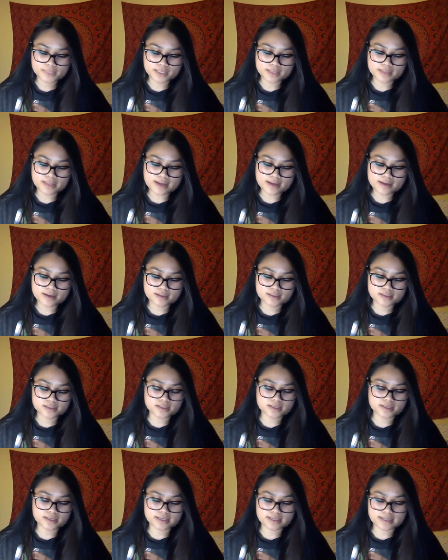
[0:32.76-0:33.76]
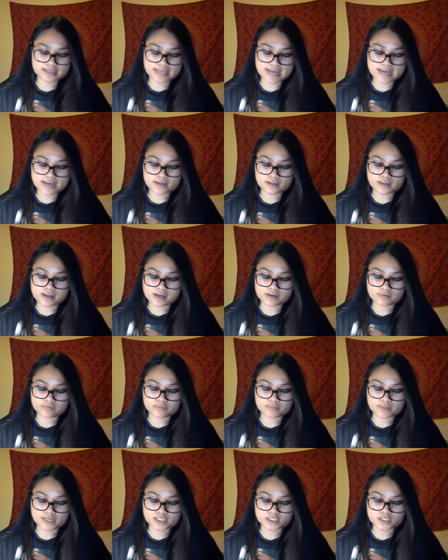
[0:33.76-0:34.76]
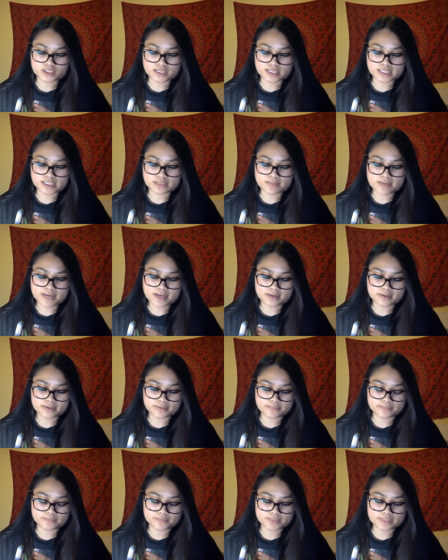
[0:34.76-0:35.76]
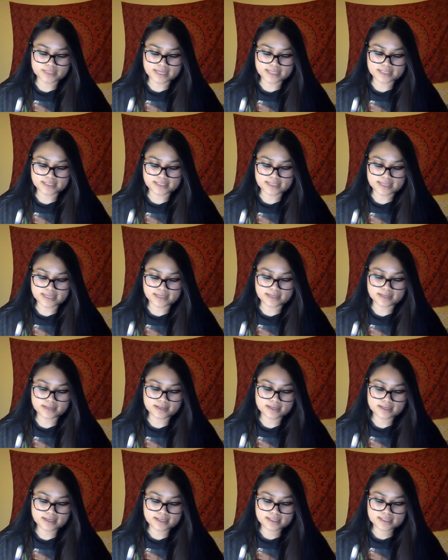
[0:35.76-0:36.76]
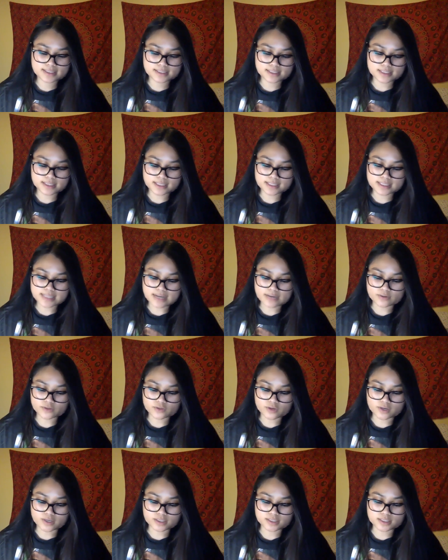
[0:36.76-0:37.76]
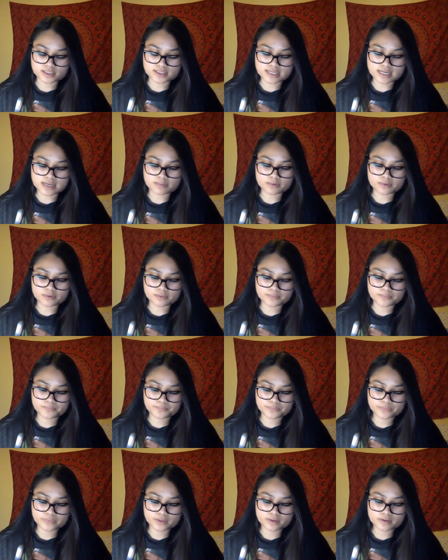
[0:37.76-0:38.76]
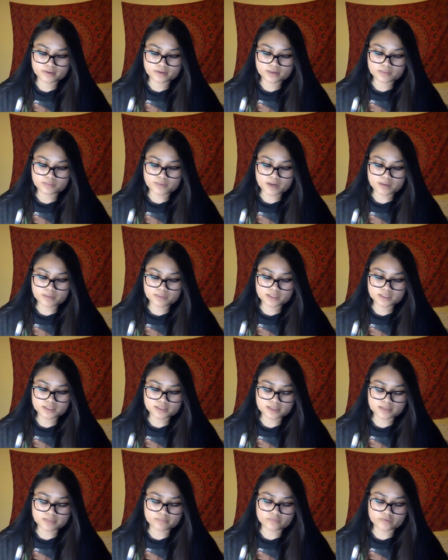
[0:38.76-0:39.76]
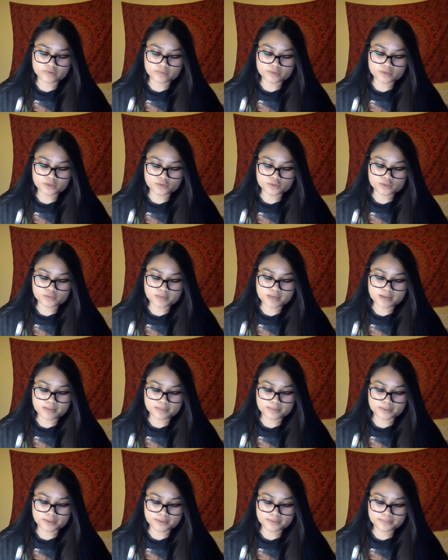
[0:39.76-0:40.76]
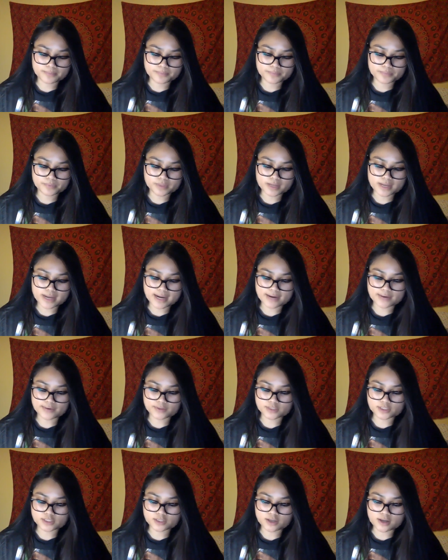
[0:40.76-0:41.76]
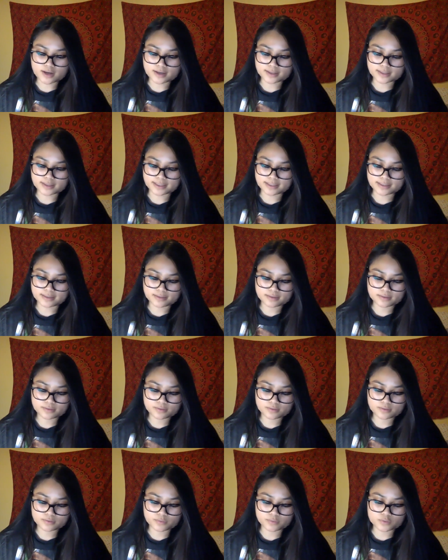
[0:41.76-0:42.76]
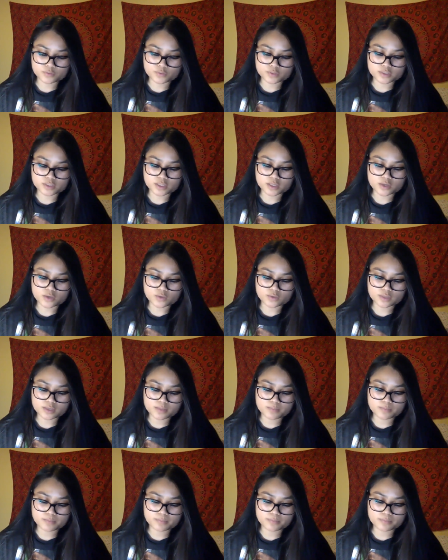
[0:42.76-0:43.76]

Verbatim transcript: That got stuck in a catalog from yesterday's mail, Dad said, sitting down across the table. Mom looked up from her newspaper, the Herald Scotland, which was the only